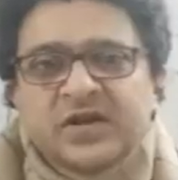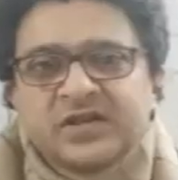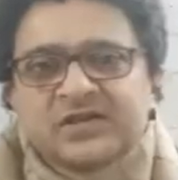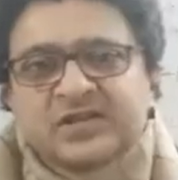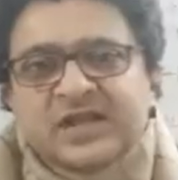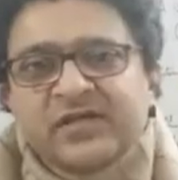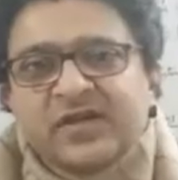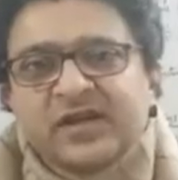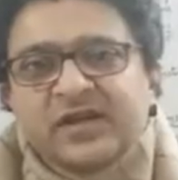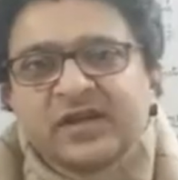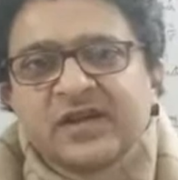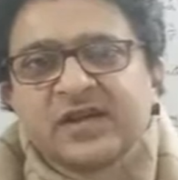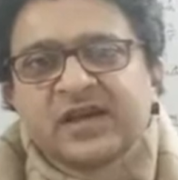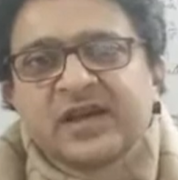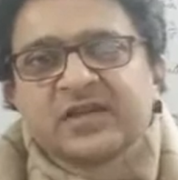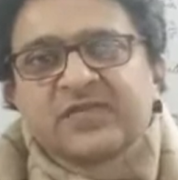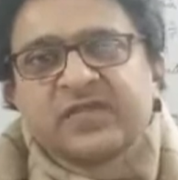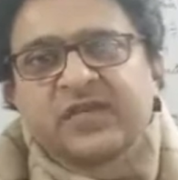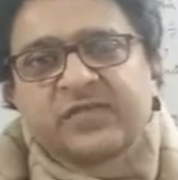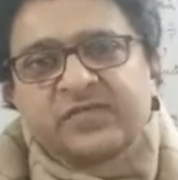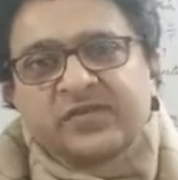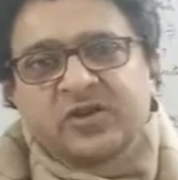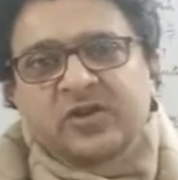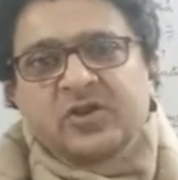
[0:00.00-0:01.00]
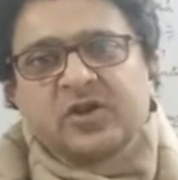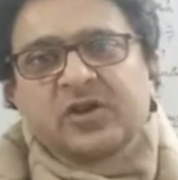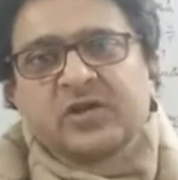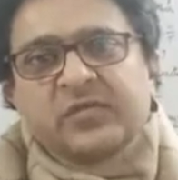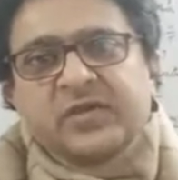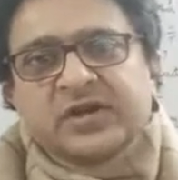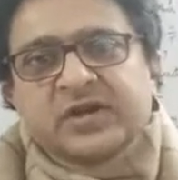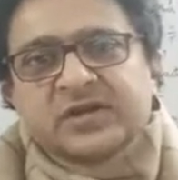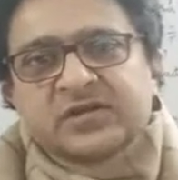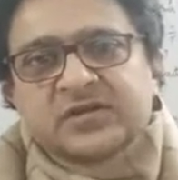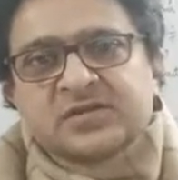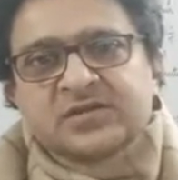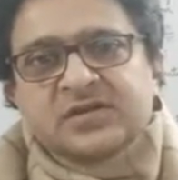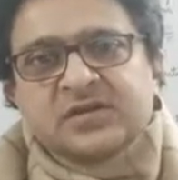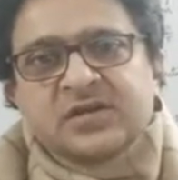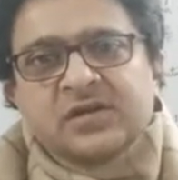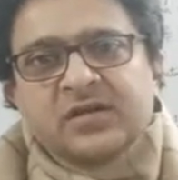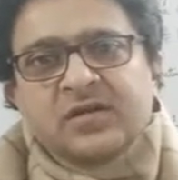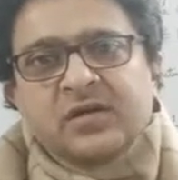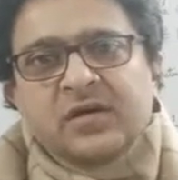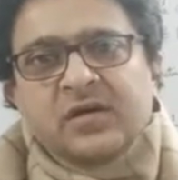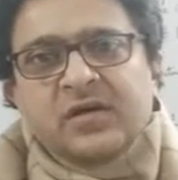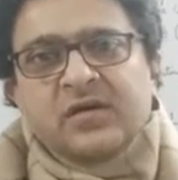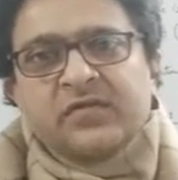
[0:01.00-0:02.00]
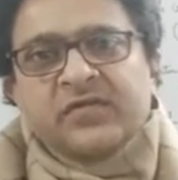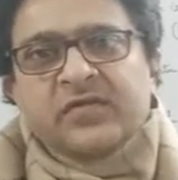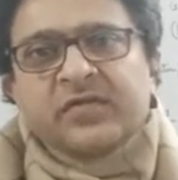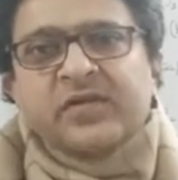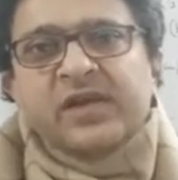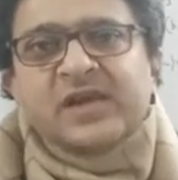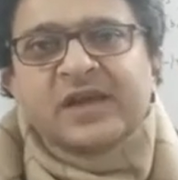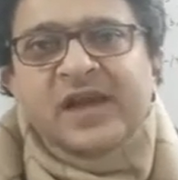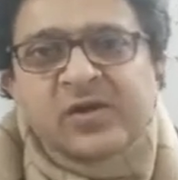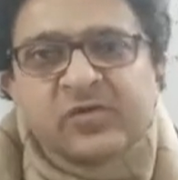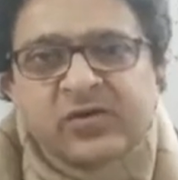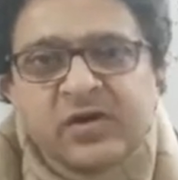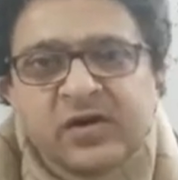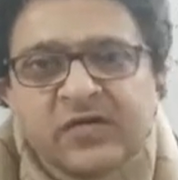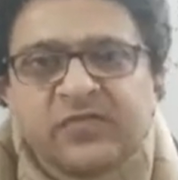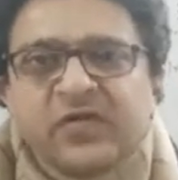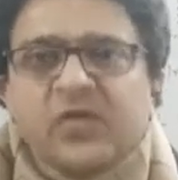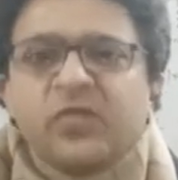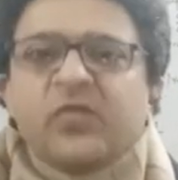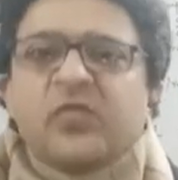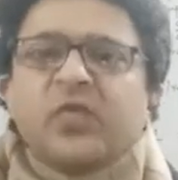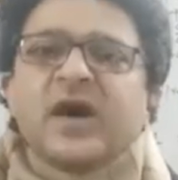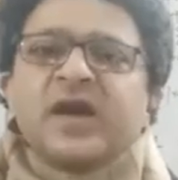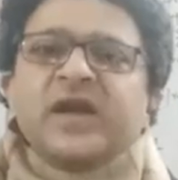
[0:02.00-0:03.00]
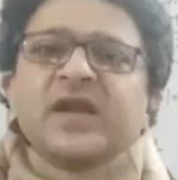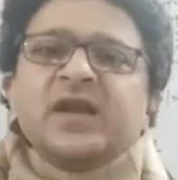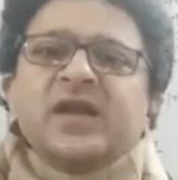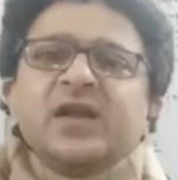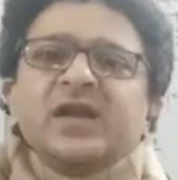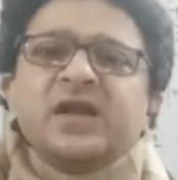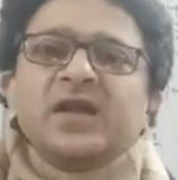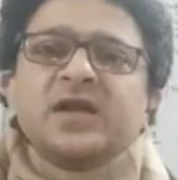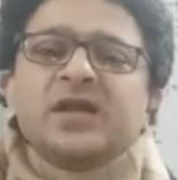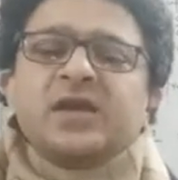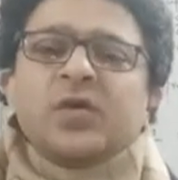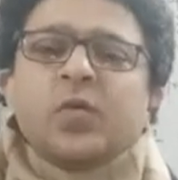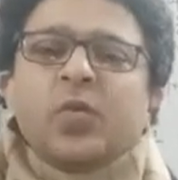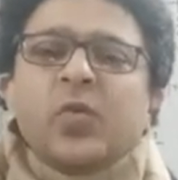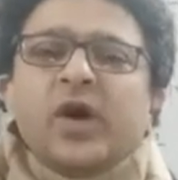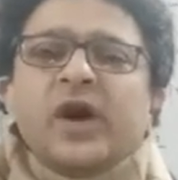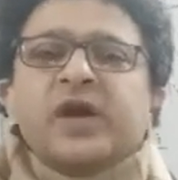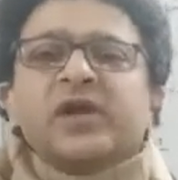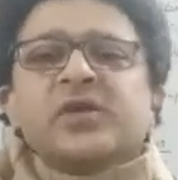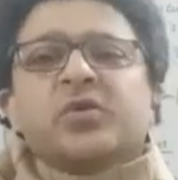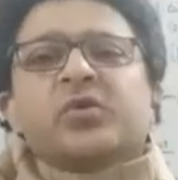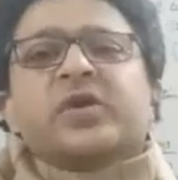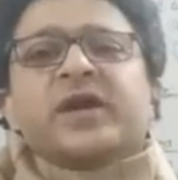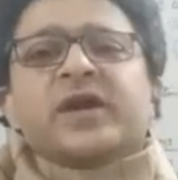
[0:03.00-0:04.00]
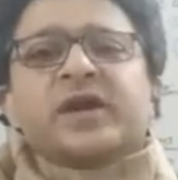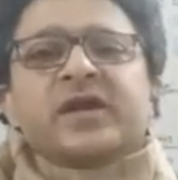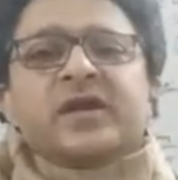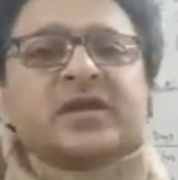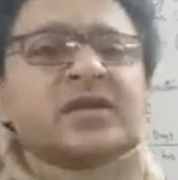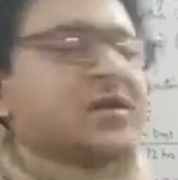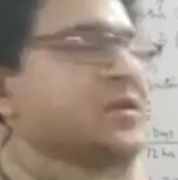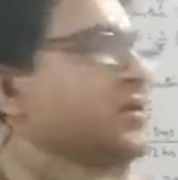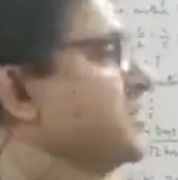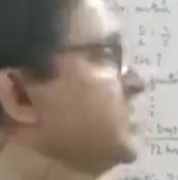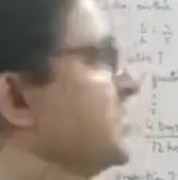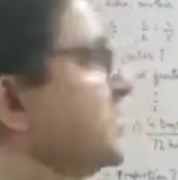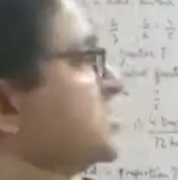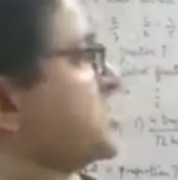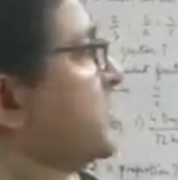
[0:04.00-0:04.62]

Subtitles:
given is 50 kilometers. We will calculate for one unit. So